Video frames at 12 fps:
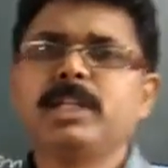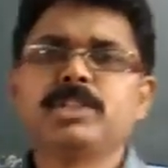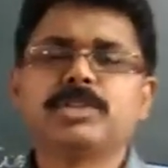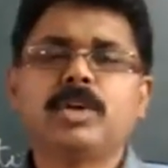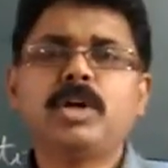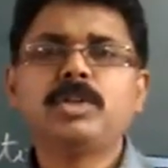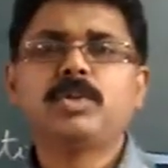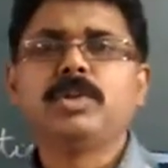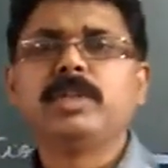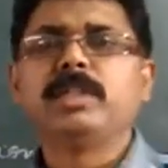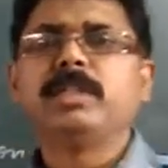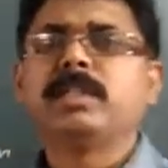is not
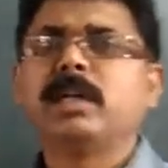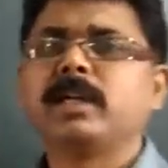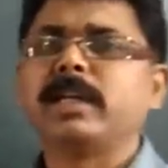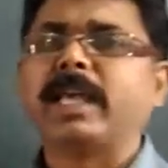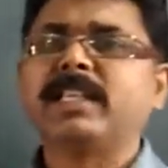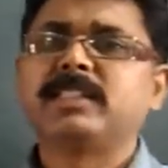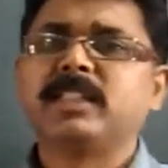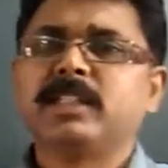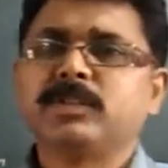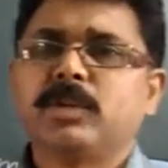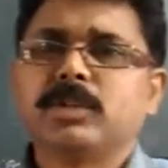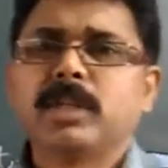only the gases
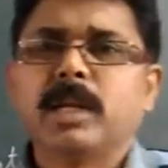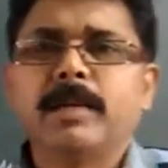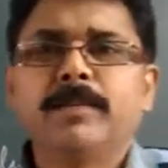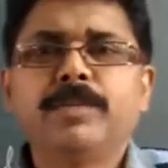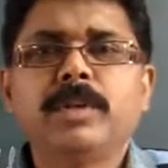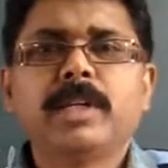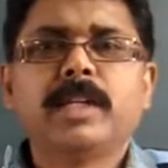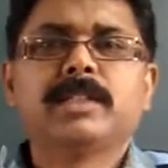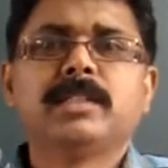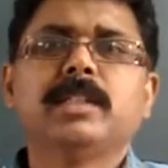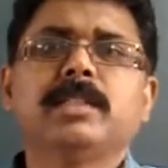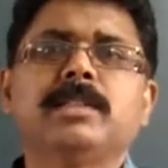or the harmful
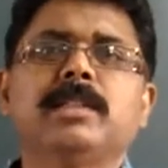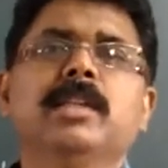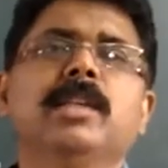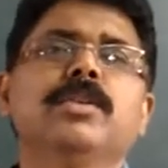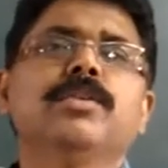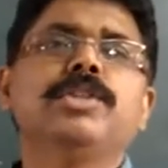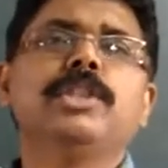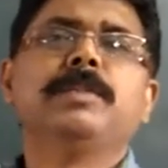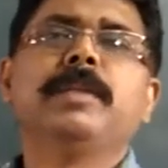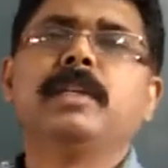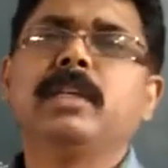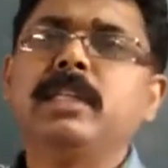gases which has
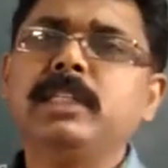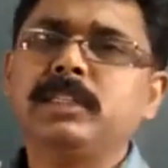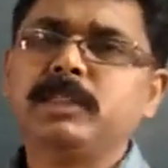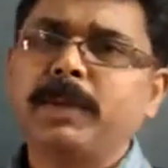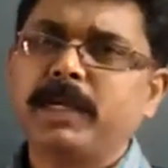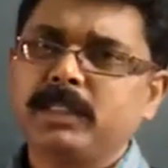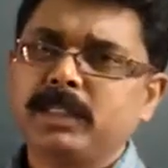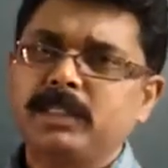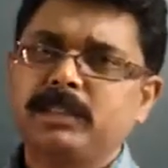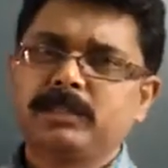been released by the